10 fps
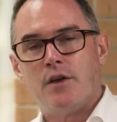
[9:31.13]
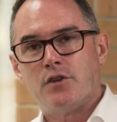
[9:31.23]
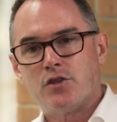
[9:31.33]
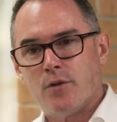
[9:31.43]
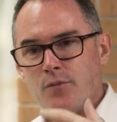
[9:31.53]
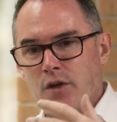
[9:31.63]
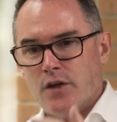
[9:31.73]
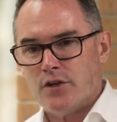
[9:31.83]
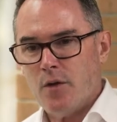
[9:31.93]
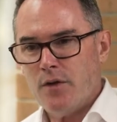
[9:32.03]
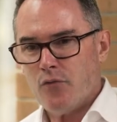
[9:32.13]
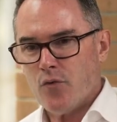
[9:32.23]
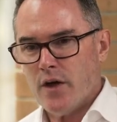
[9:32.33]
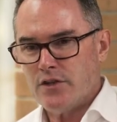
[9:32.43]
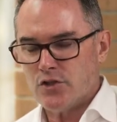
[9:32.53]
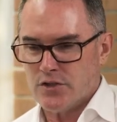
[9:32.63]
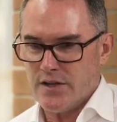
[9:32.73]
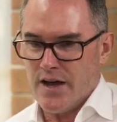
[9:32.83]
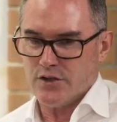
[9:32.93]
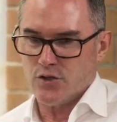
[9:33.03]
So don't be afraid to
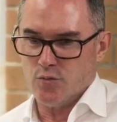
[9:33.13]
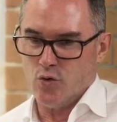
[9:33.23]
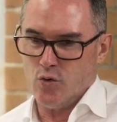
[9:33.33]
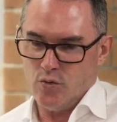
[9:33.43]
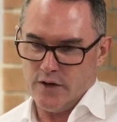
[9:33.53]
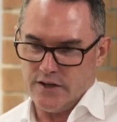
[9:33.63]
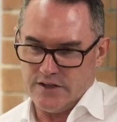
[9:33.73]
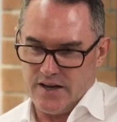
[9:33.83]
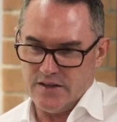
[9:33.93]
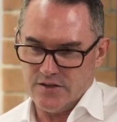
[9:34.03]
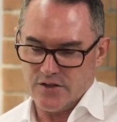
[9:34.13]
start small and test.